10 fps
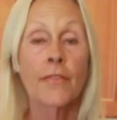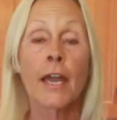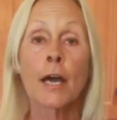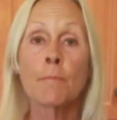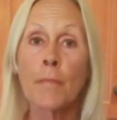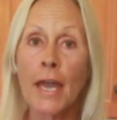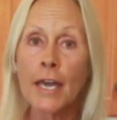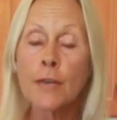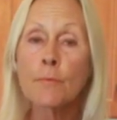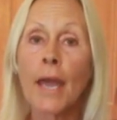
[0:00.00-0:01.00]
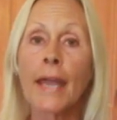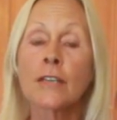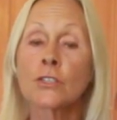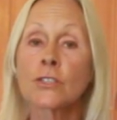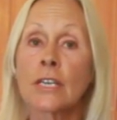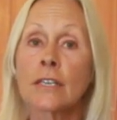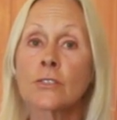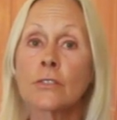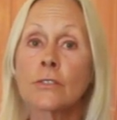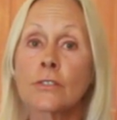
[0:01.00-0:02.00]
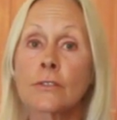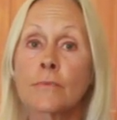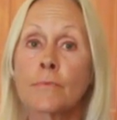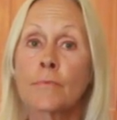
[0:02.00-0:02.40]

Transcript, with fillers: They are man-made diseases